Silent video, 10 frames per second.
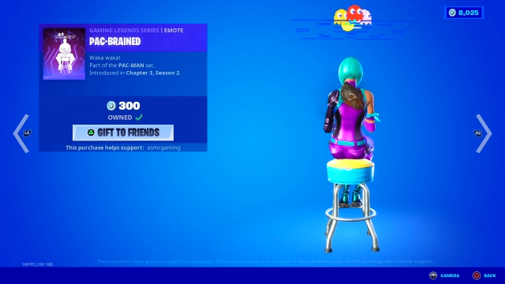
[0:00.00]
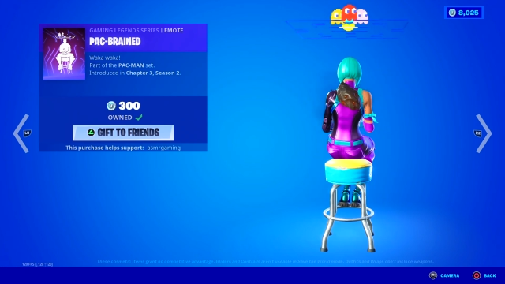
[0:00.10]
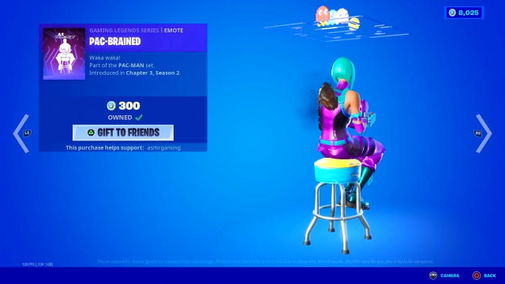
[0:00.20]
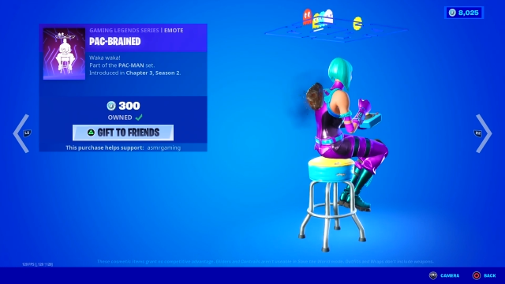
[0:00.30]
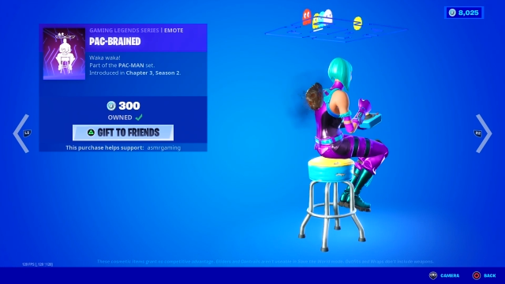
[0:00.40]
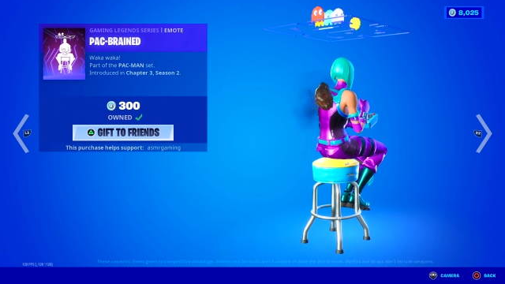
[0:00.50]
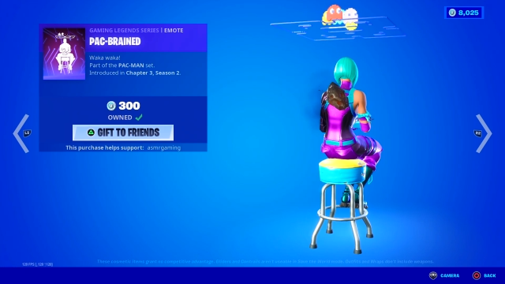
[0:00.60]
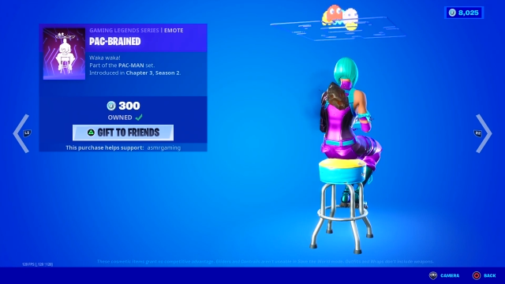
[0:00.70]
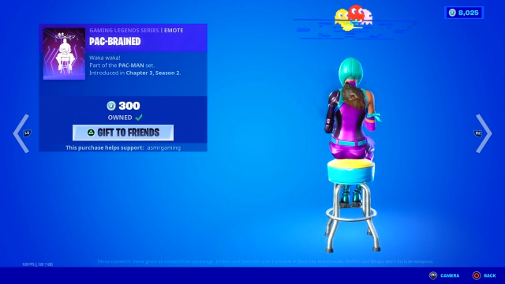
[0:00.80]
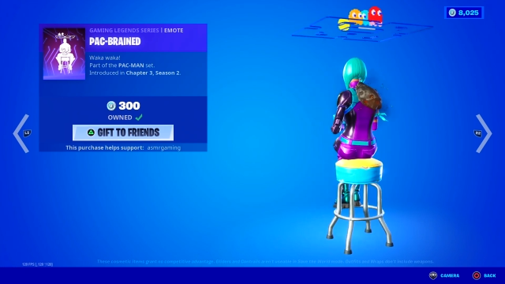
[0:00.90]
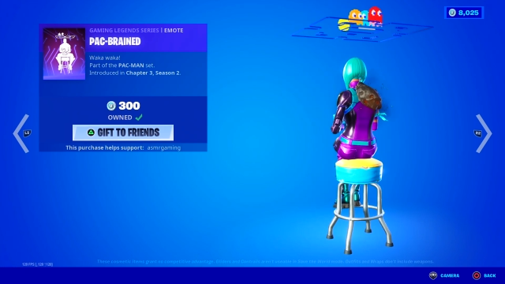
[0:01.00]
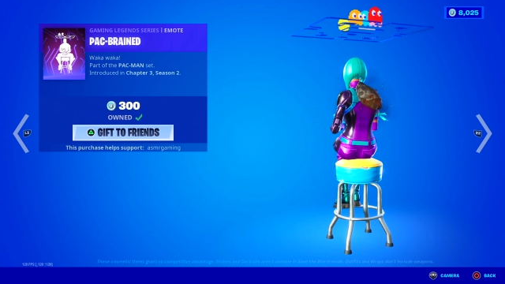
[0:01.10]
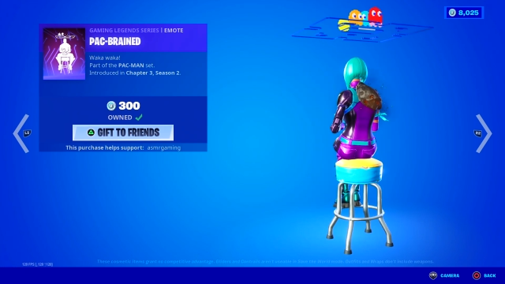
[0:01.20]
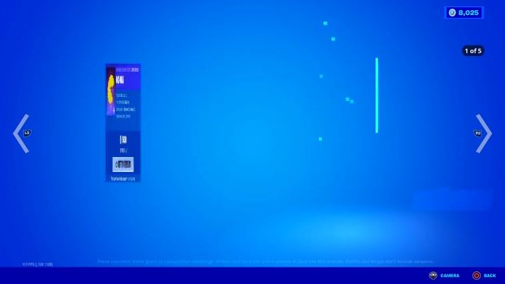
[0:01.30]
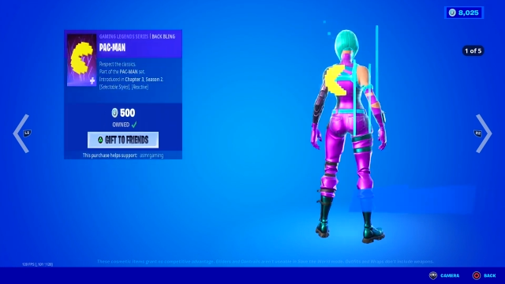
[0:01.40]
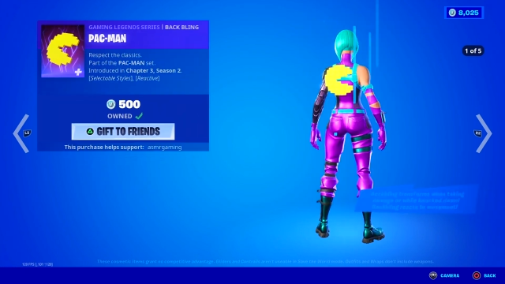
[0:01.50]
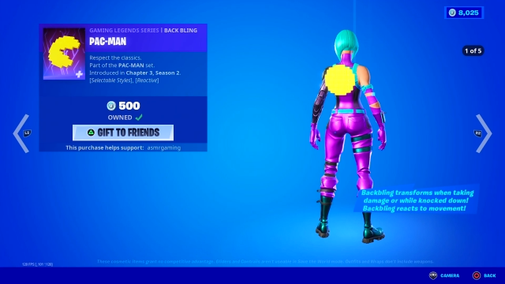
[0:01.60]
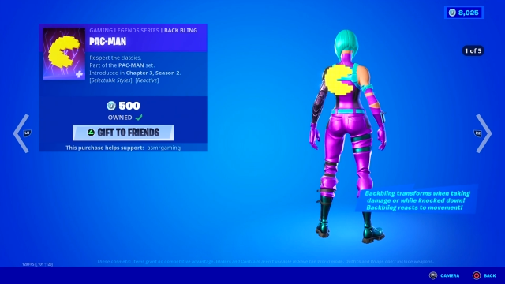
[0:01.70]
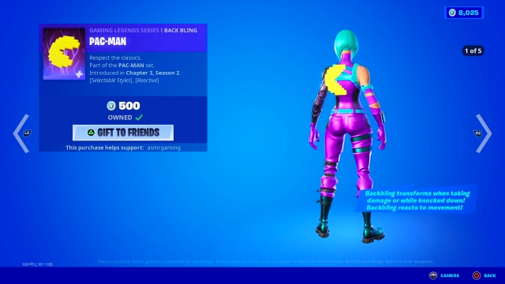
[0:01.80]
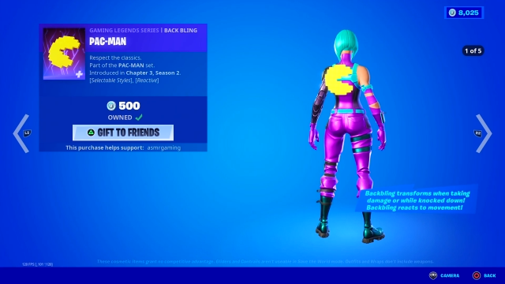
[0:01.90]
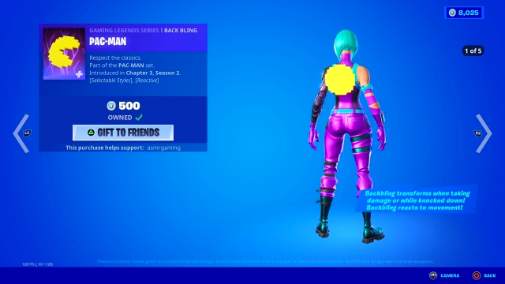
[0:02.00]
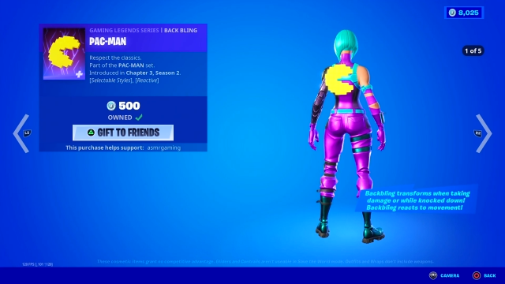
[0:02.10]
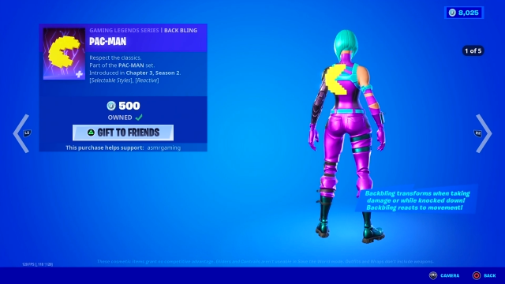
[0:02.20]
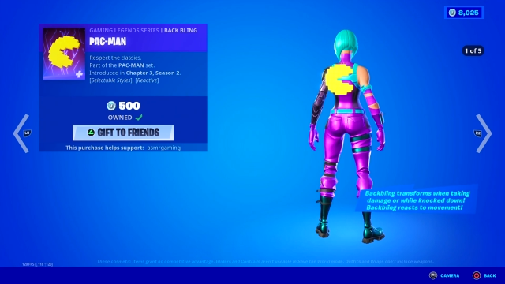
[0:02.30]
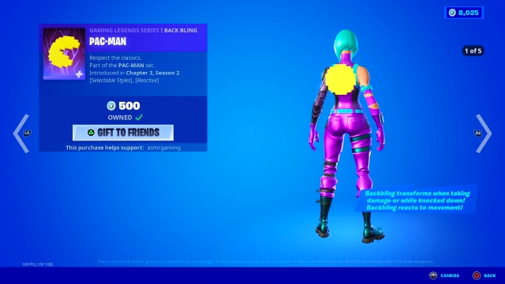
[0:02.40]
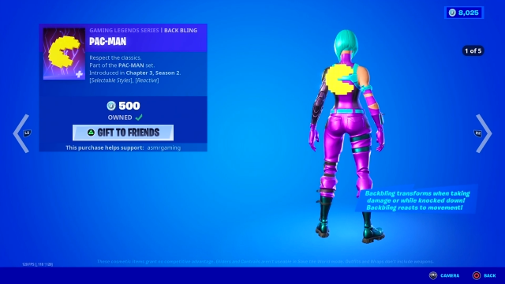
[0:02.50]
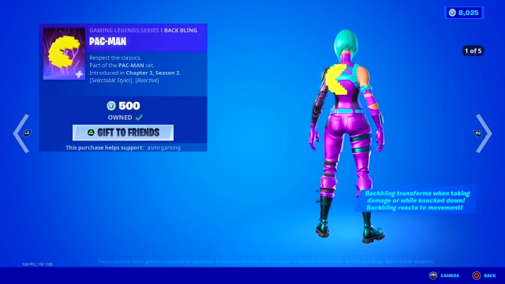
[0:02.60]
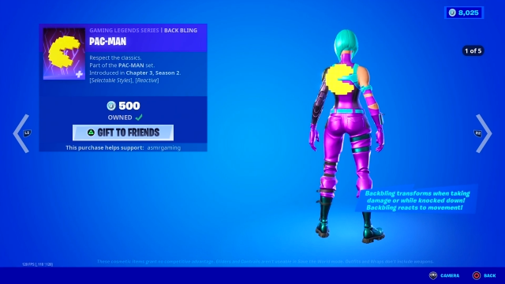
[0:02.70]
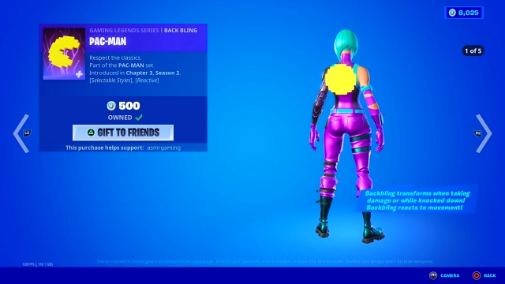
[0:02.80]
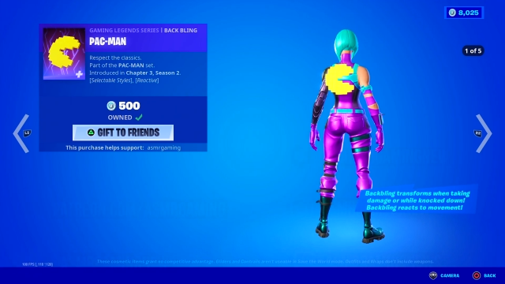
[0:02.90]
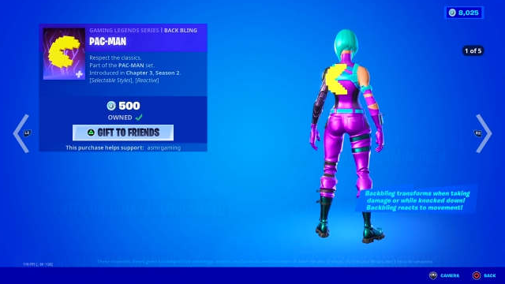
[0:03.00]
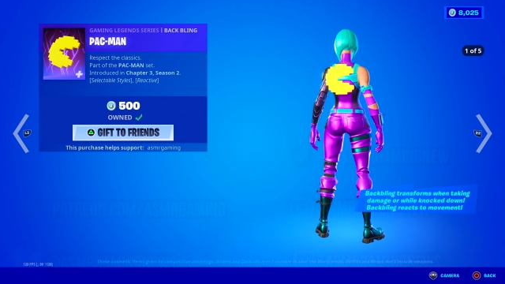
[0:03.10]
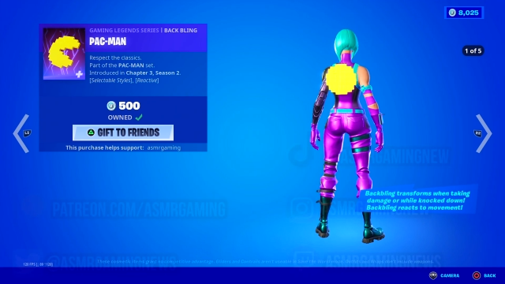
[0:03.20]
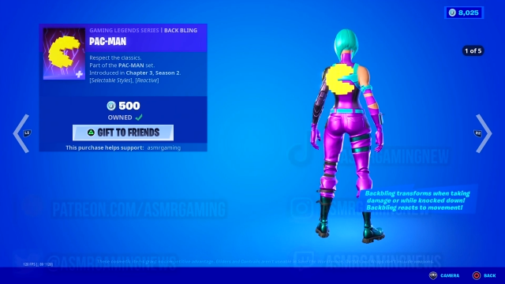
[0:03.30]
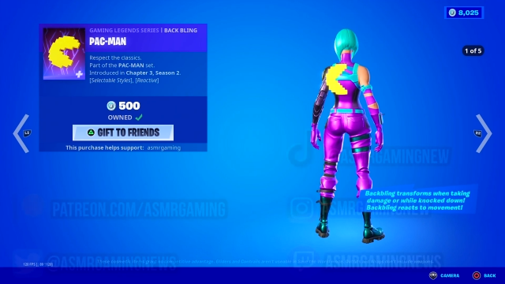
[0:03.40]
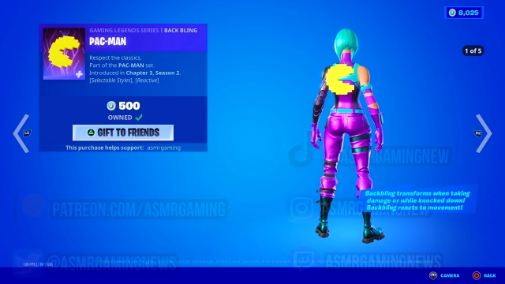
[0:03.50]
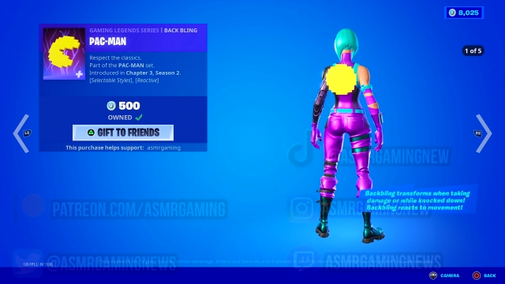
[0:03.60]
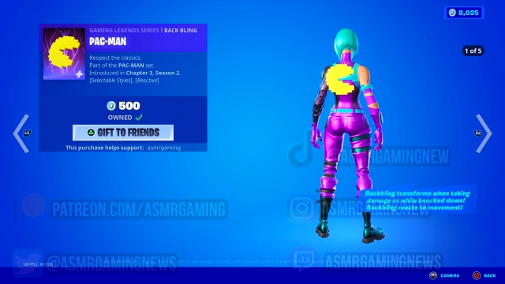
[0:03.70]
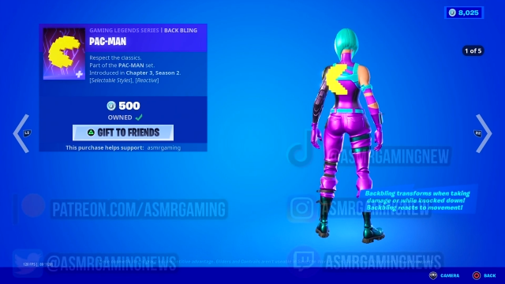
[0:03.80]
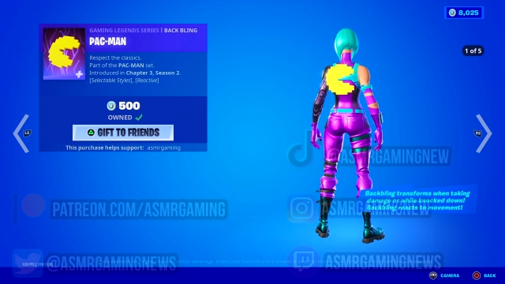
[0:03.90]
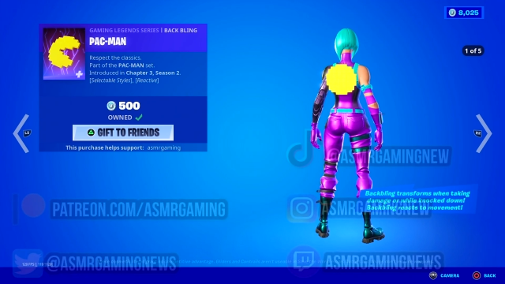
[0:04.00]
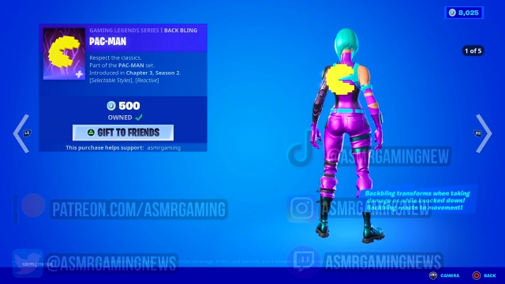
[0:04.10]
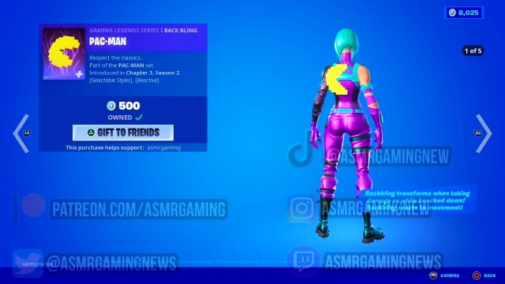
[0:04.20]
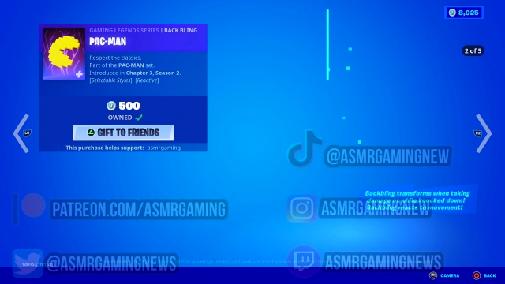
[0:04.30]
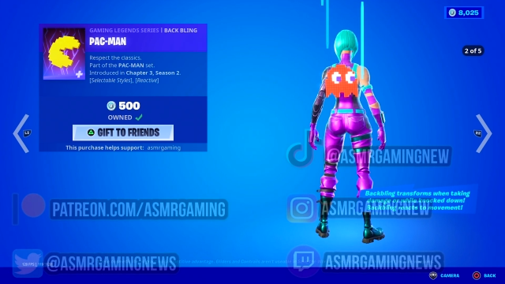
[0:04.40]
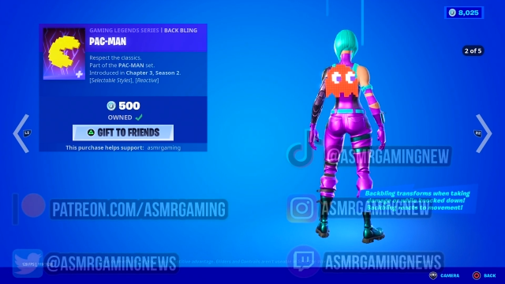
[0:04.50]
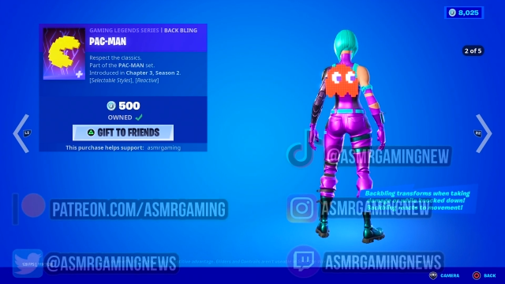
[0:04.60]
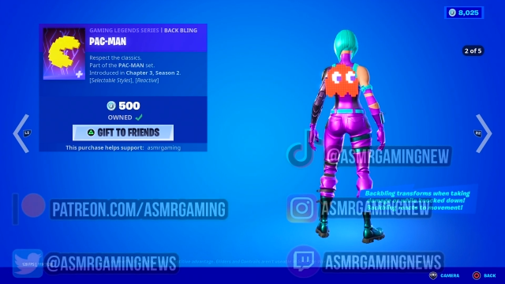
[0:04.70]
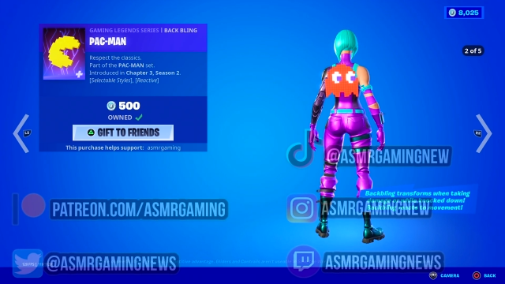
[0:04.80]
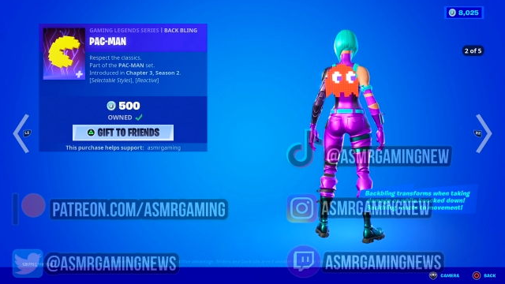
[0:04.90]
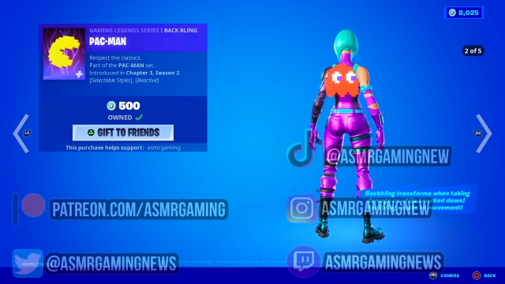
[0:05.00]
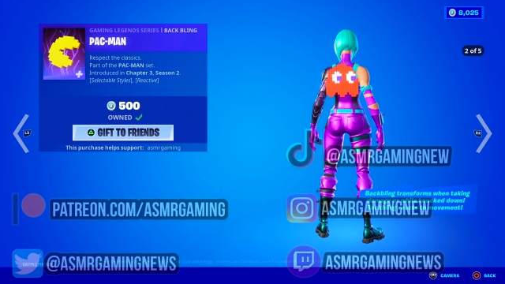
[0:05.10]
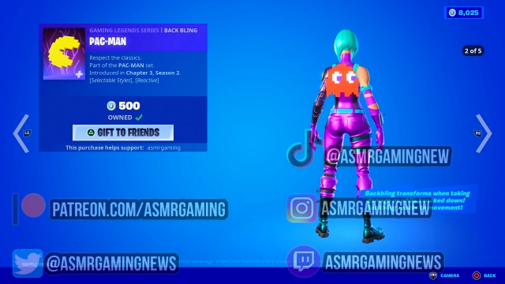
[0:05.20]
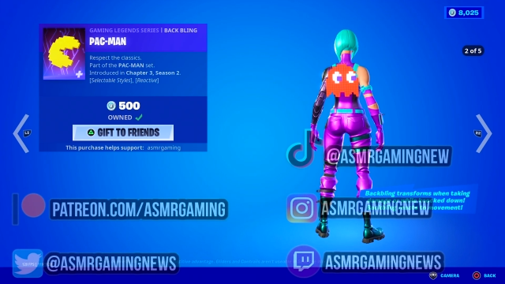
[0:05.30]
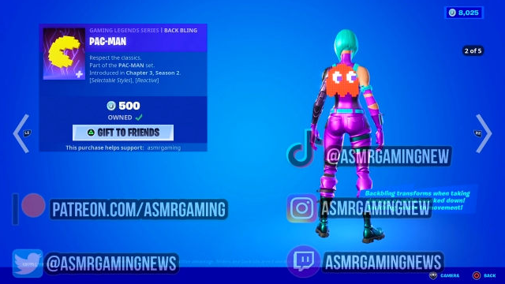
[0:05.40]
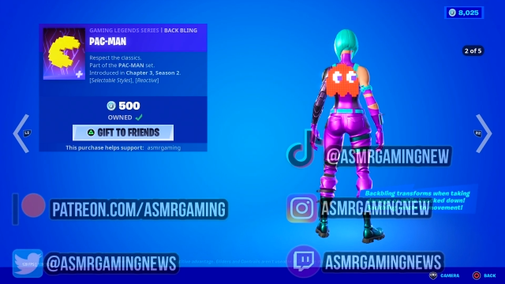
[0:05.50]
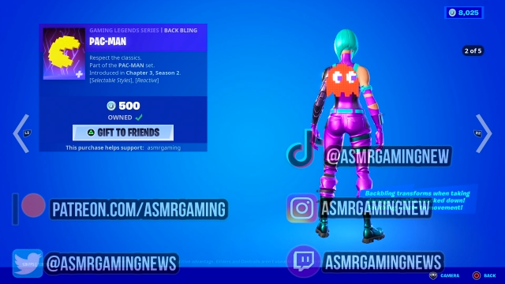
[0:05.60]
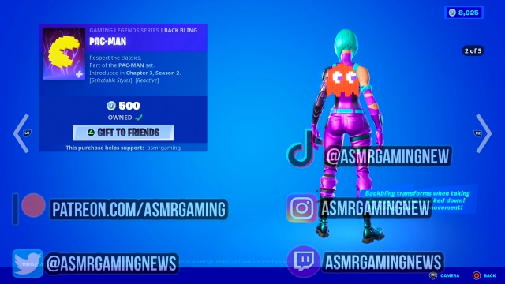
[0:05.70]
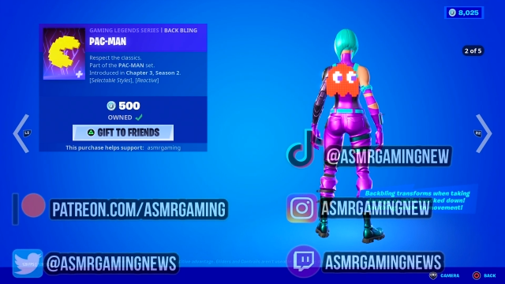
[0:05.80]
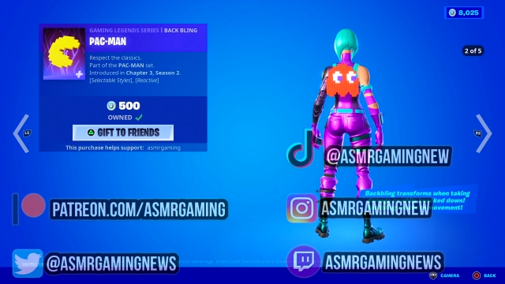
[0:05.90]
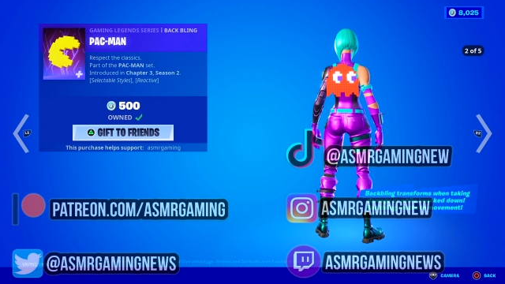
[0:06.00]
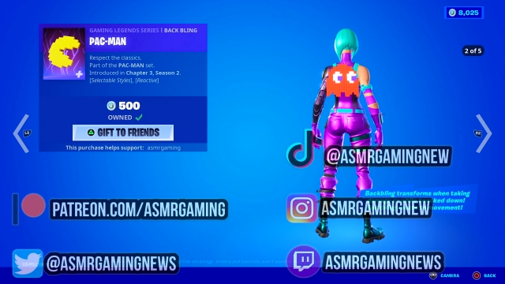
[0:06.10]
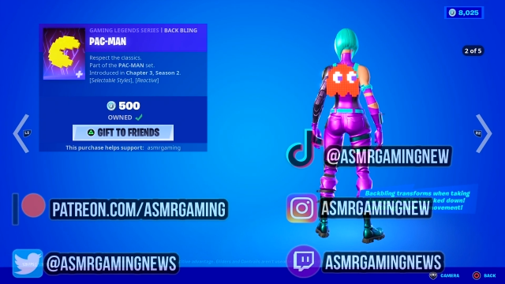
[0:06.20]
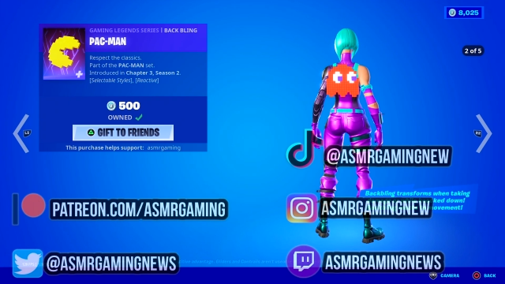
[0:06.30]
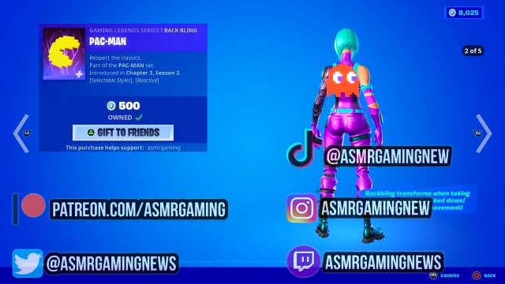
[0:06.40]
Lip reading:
Nobody's mouth can be seen.